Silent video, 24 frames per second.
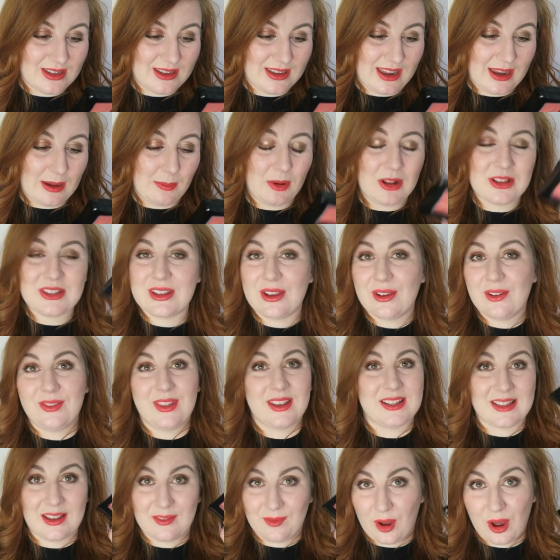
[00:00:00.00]
to get 9 months out of
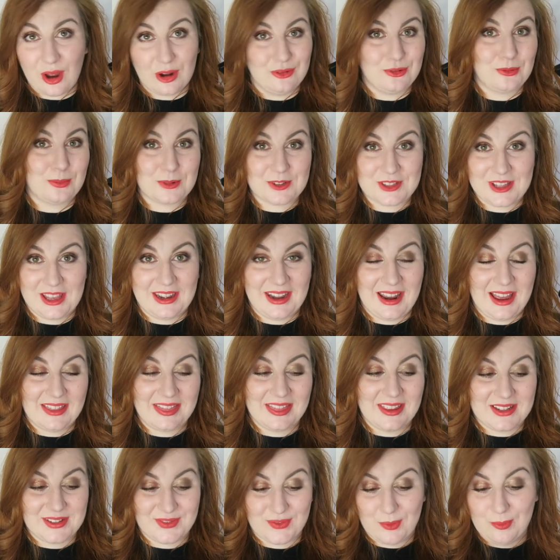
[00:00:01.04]
this. I've 100% had
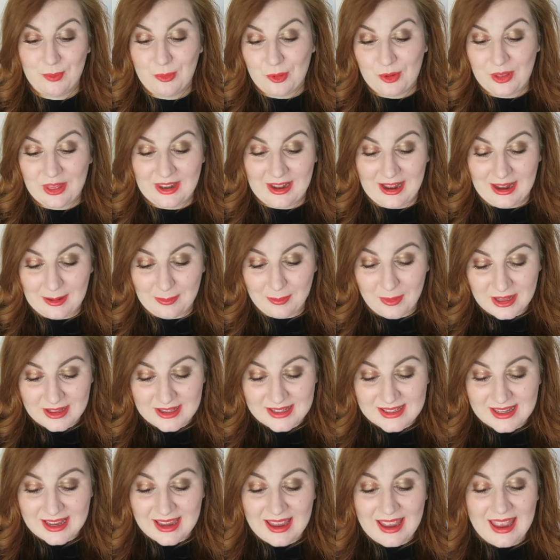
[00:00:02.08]
this for more than 9
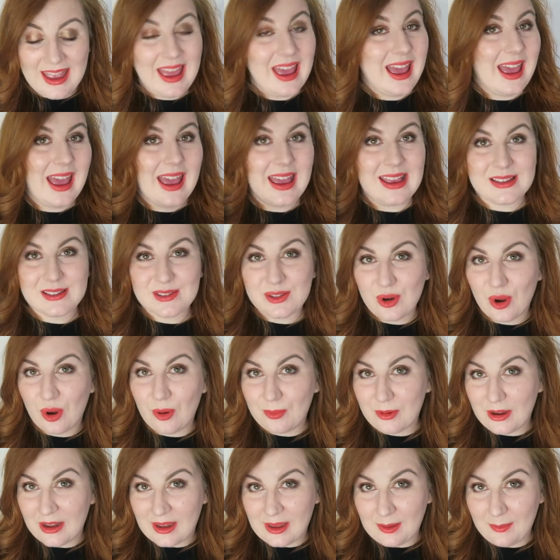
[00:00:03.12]
months. It's
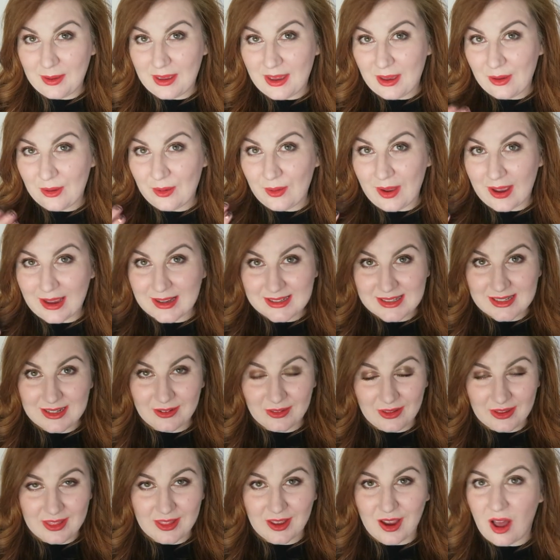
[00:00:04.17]
not breaking me out. I still
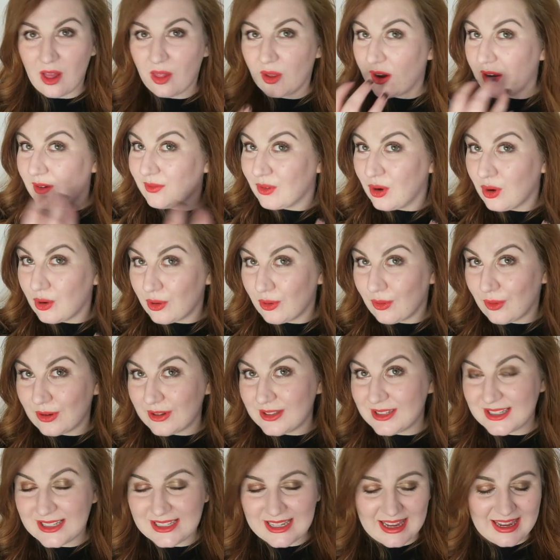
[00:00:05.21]
like the colour. I've got it
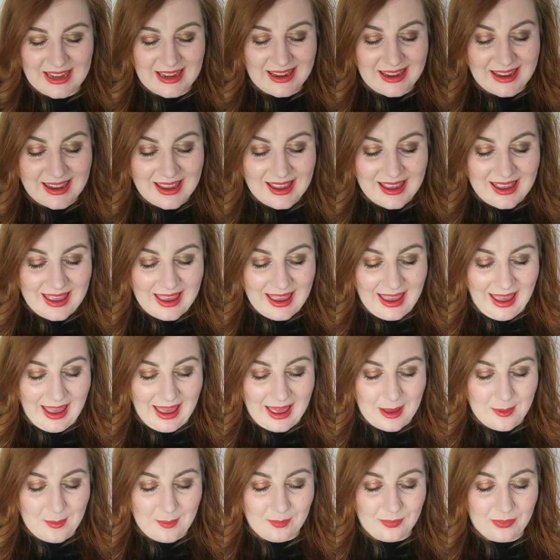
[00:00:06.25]
on today.
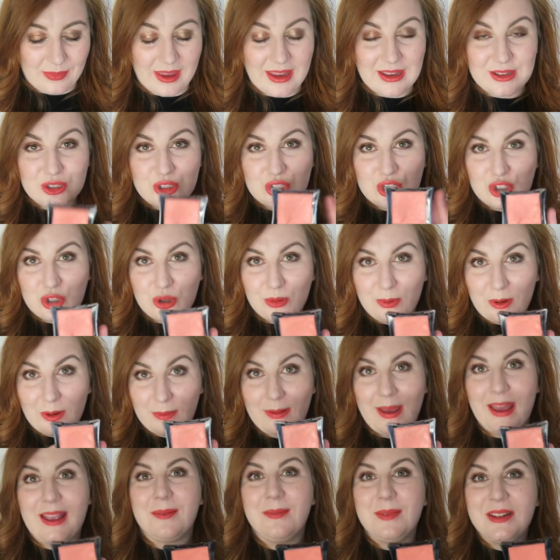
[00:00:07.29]
It's super
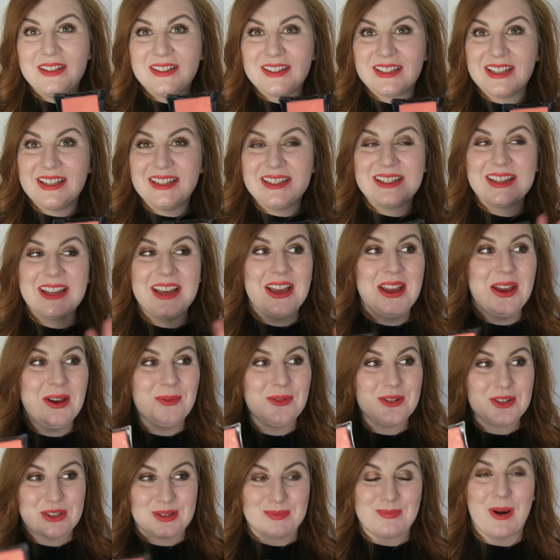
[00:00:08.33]
pigmented,
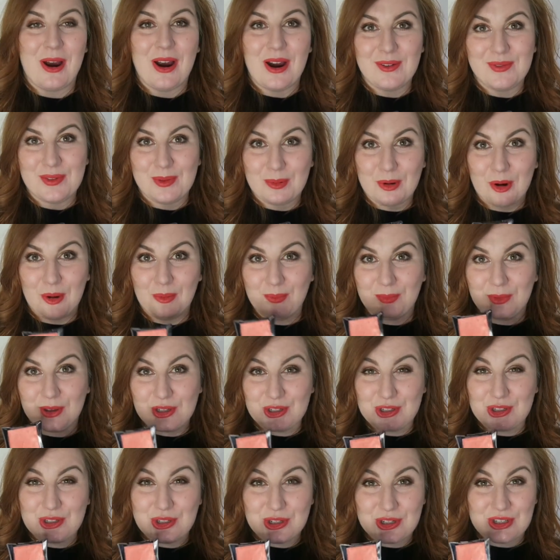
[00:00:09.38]
which is part of the problem
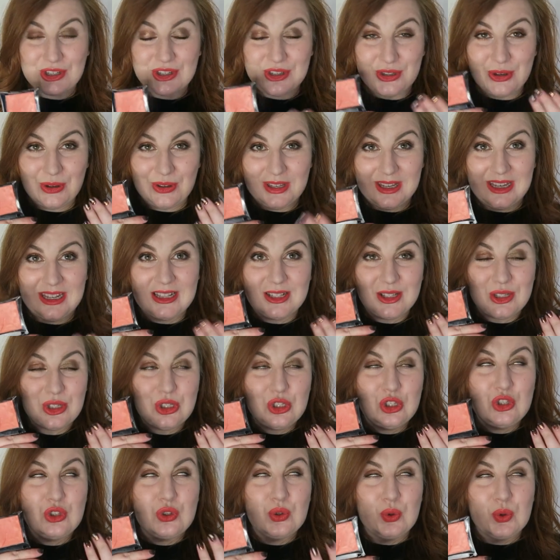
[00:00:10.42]
because you just need
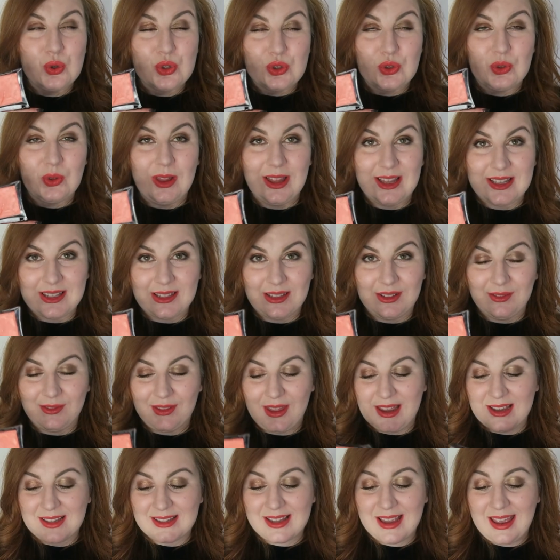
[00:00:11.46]
so little of
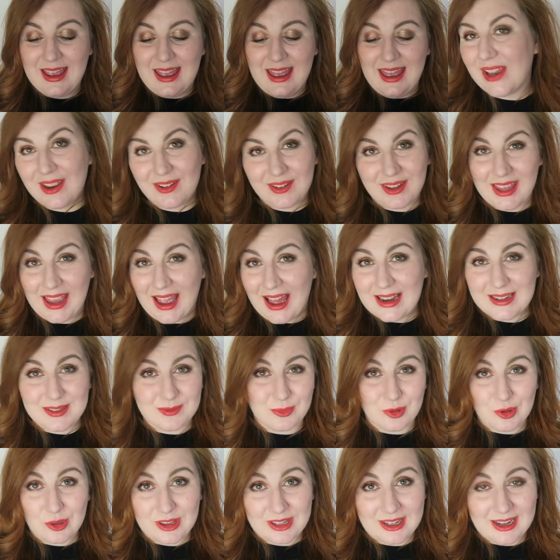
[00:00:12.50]
this. Definitely had it
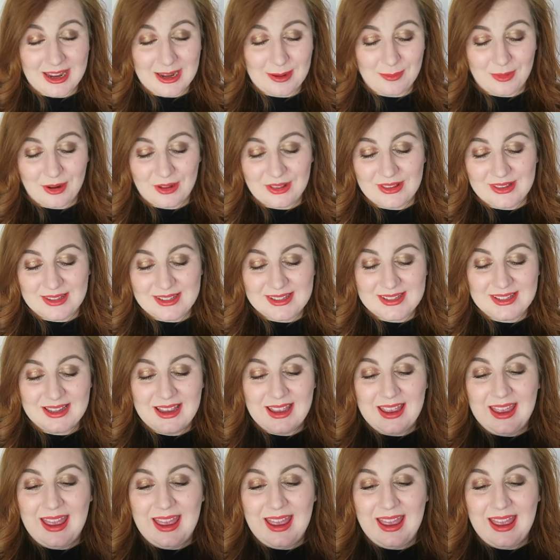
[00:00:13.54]
more than 9 months.